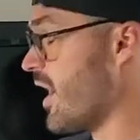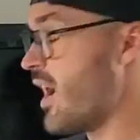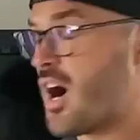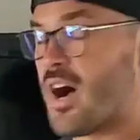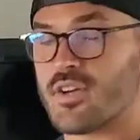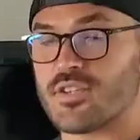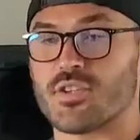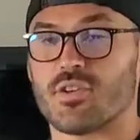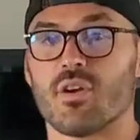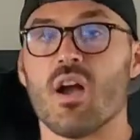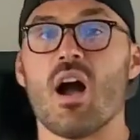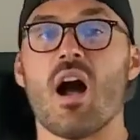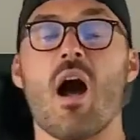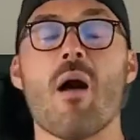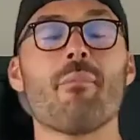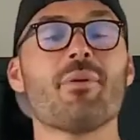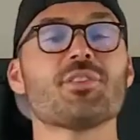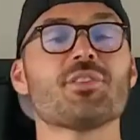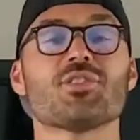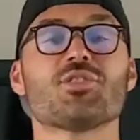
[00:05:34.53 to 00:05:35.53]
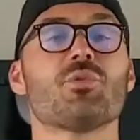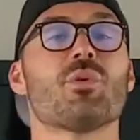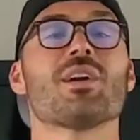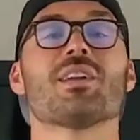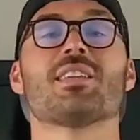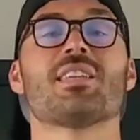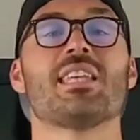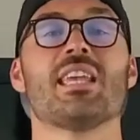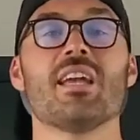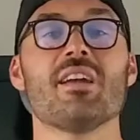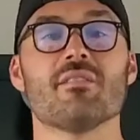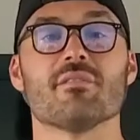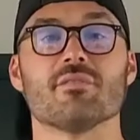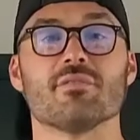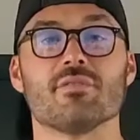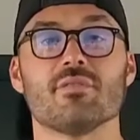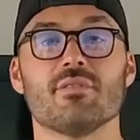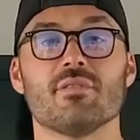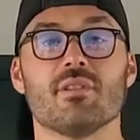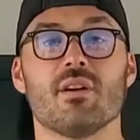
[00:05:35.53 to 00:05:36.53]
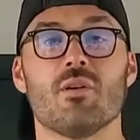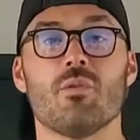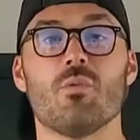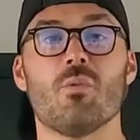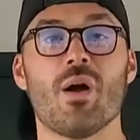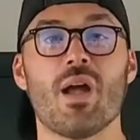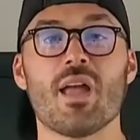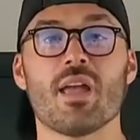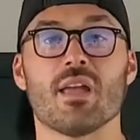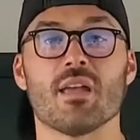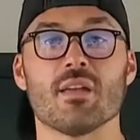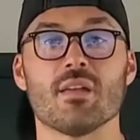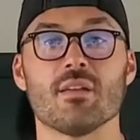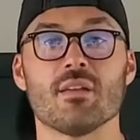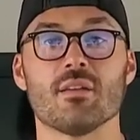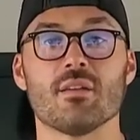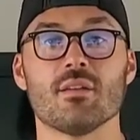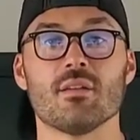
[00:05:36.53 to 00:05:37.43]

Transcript: Hunter, how much do I give away?